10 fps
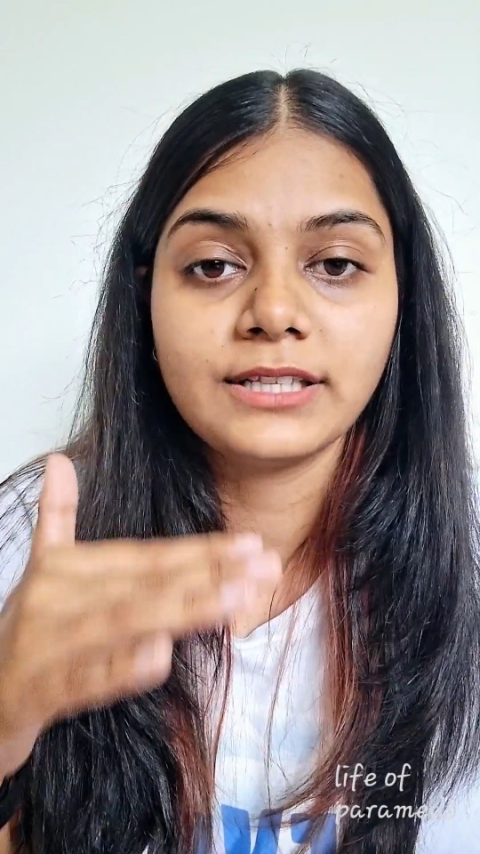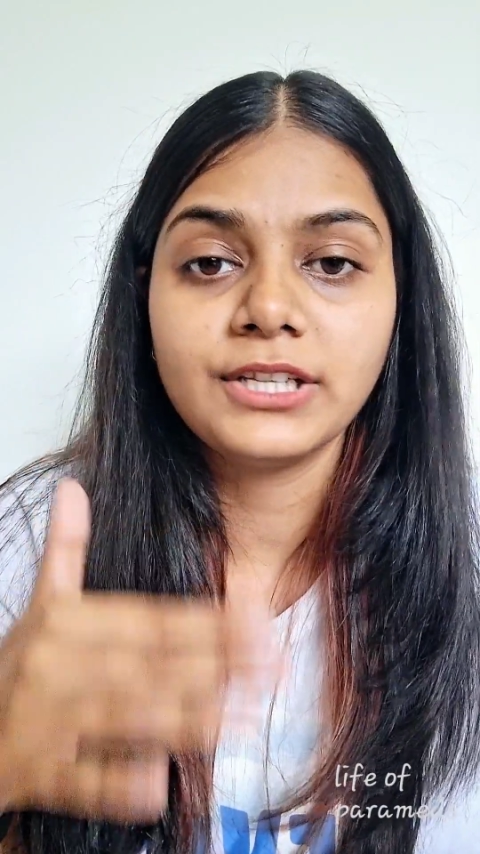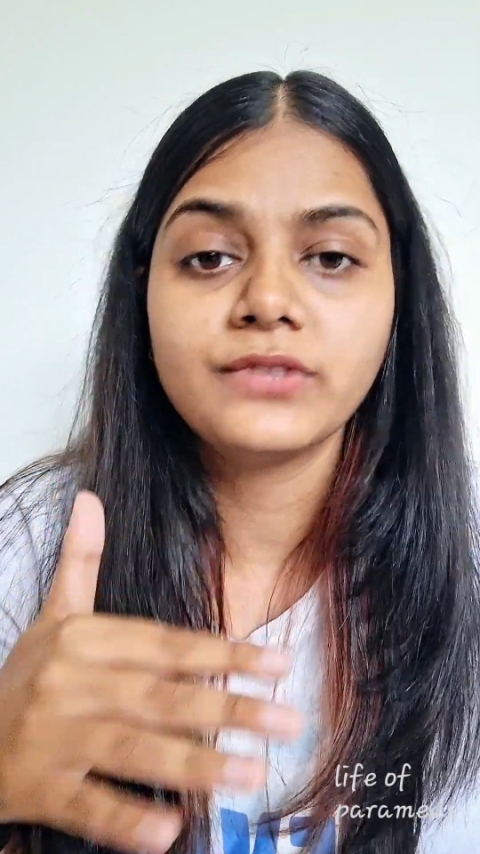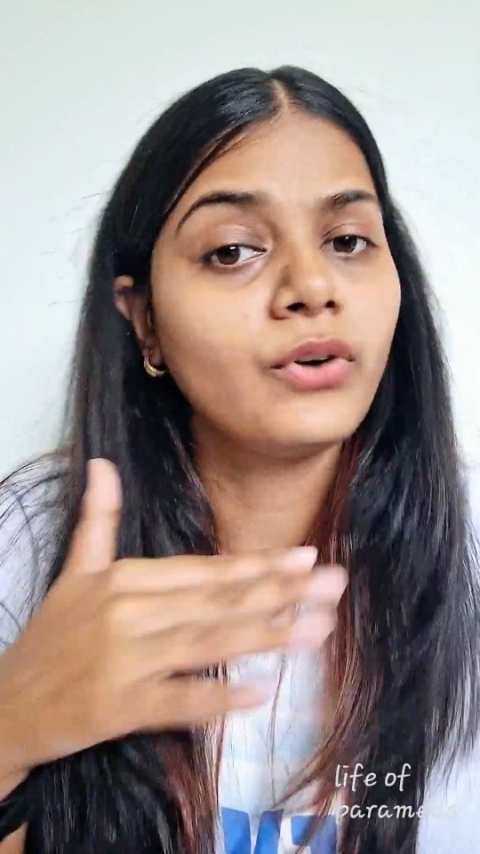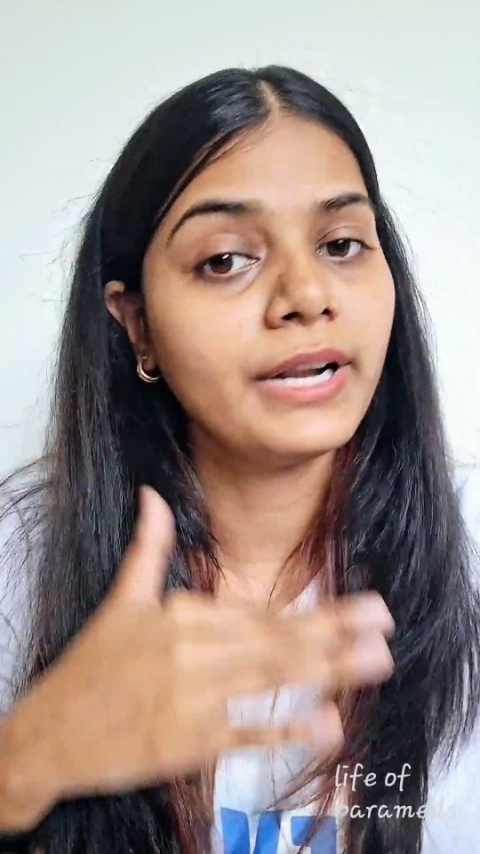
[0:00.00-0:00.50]

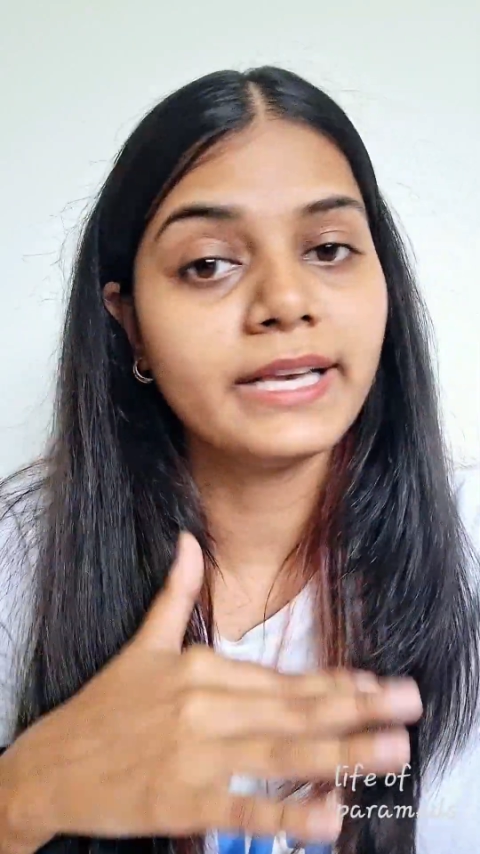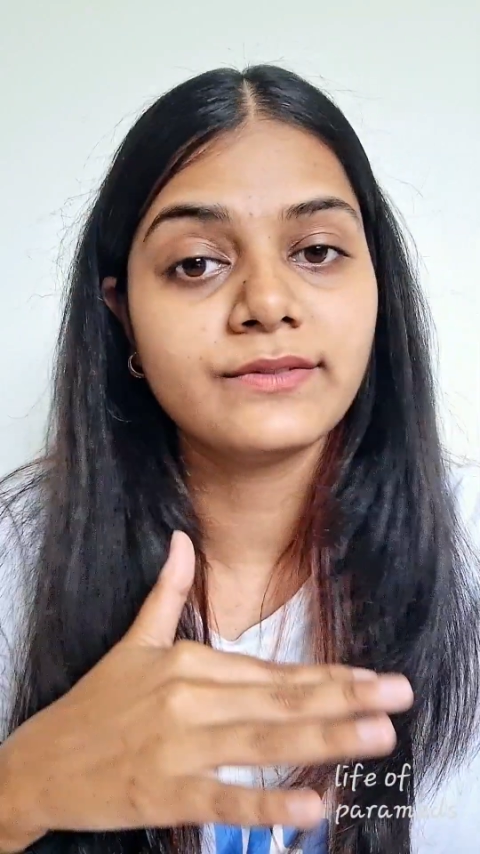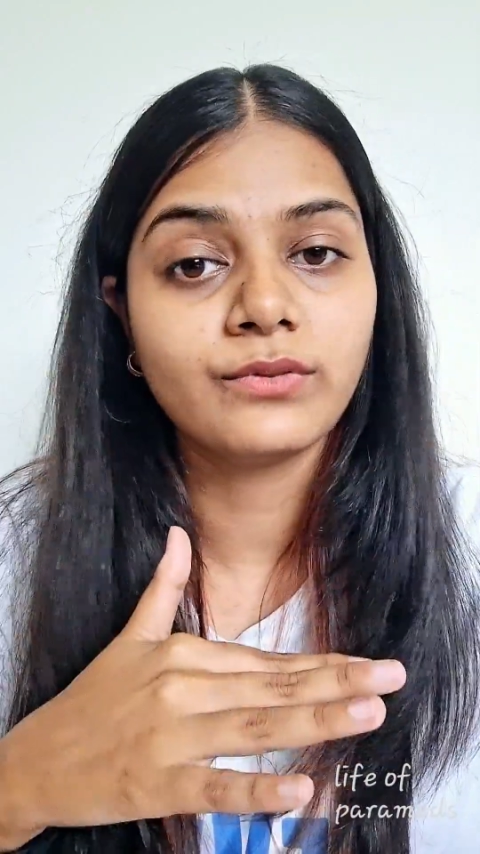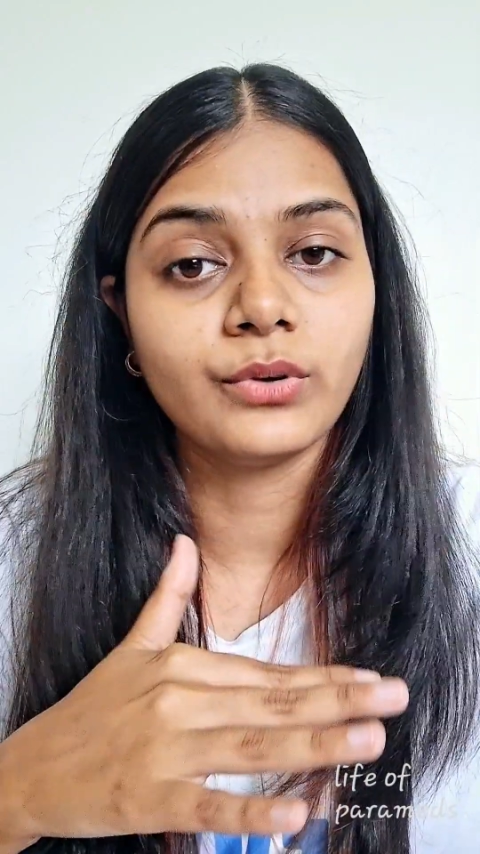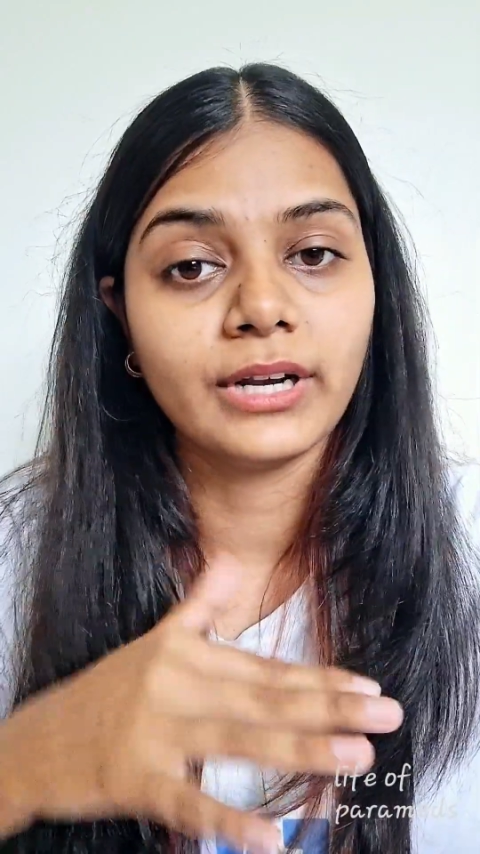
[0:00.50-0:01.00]
is for
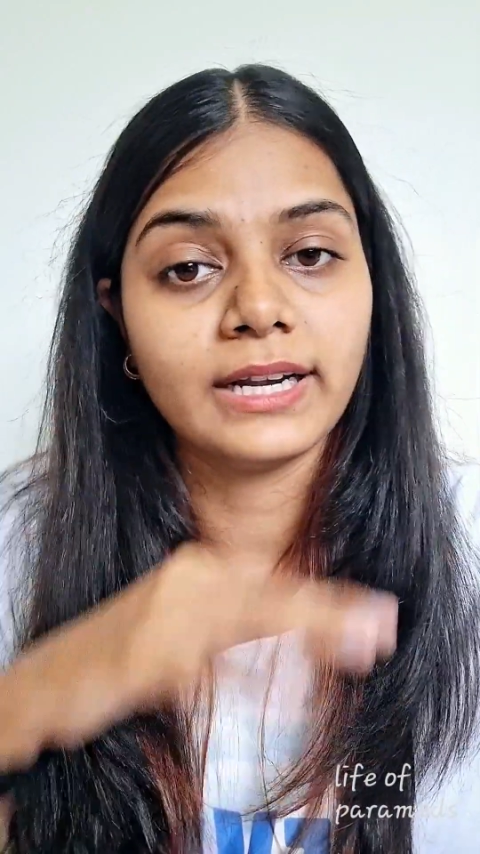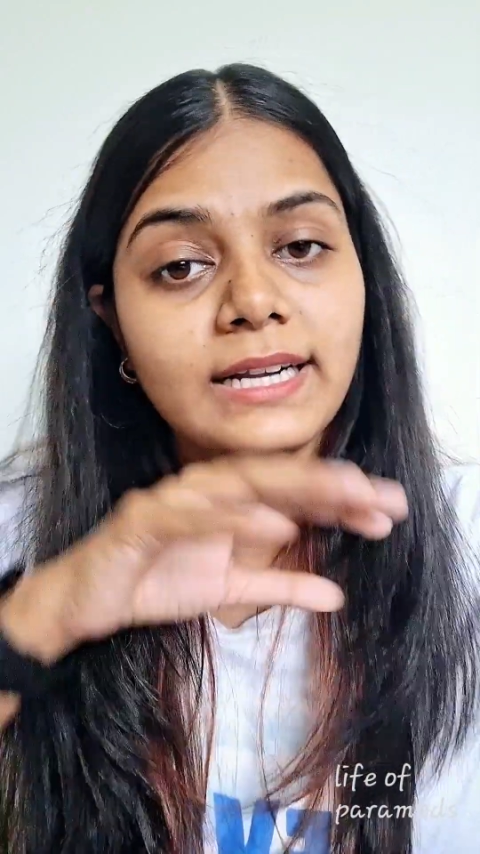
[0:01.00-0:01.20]
desflurane,